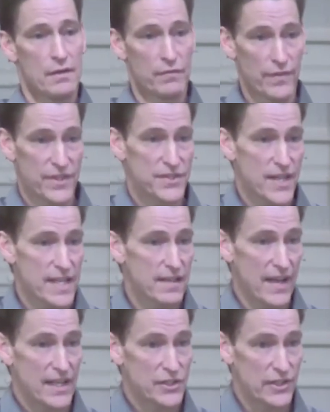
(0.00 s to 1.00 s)
For the sake of
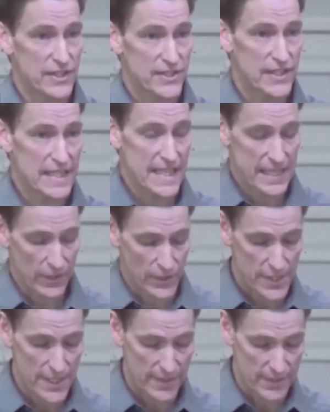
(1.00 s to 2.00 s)
actually sinking our
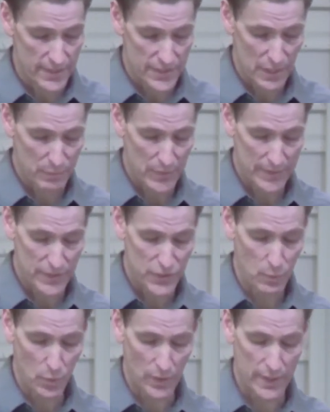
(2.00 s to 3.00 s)
teeth into something this
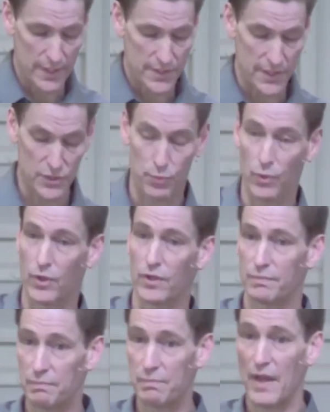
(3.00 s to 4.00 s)
morning, and since
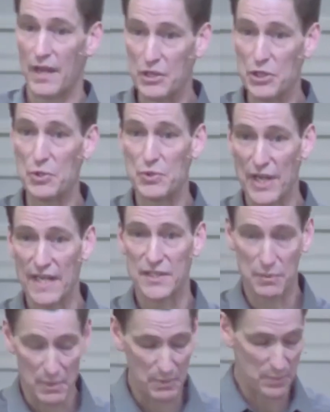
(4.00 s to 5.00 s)
we're a New
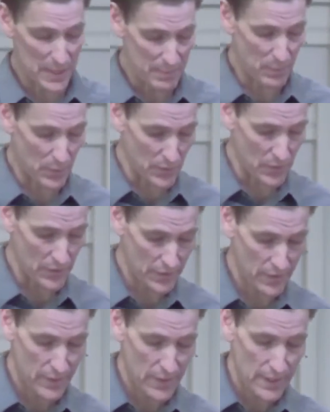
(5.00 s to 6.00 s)
Testament people,
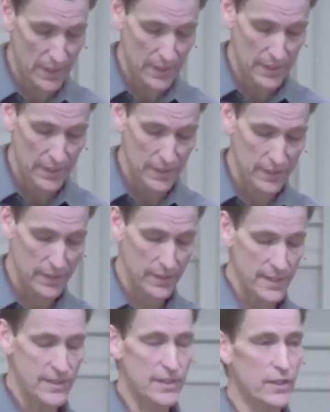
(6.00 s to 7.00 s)

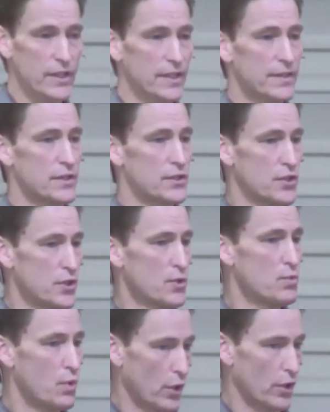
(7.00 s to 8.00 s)
let's look at the 2
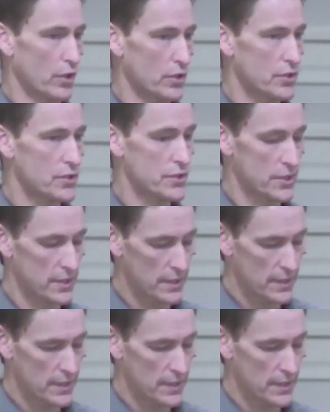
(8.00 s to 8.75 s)
words